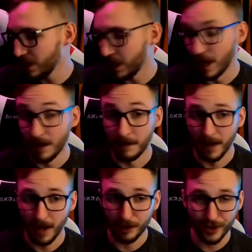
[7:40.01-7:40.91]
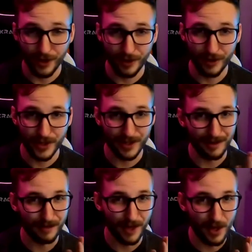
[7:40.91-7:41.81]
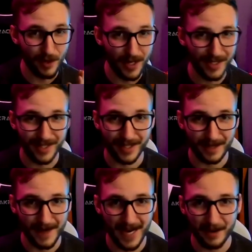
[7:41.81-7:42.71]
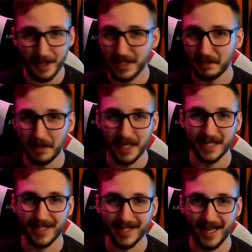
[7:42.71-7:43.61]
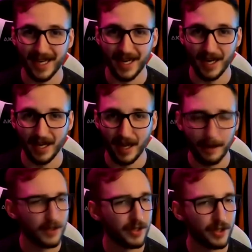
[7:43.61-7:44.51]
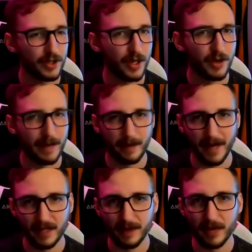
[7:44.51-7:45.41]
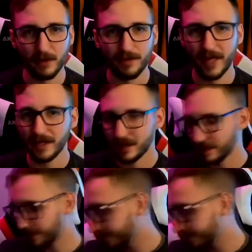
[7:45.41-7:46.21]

I'll show you some low ones and some high ones, but I'm also just going to grab the mouse pad real fast.